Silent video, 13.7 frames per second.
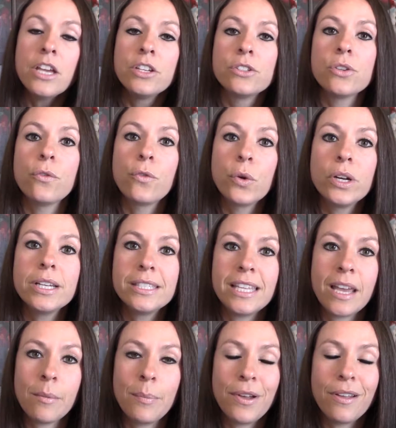So for
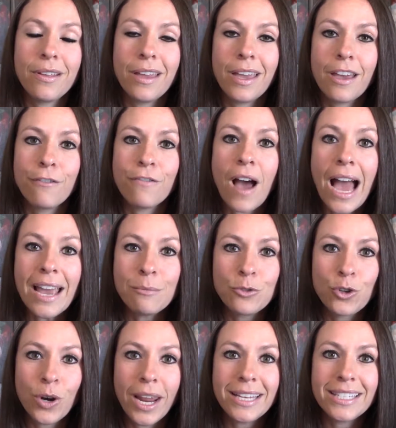example, if I'm
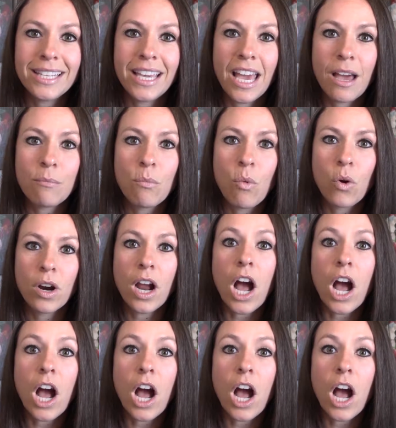trying to get more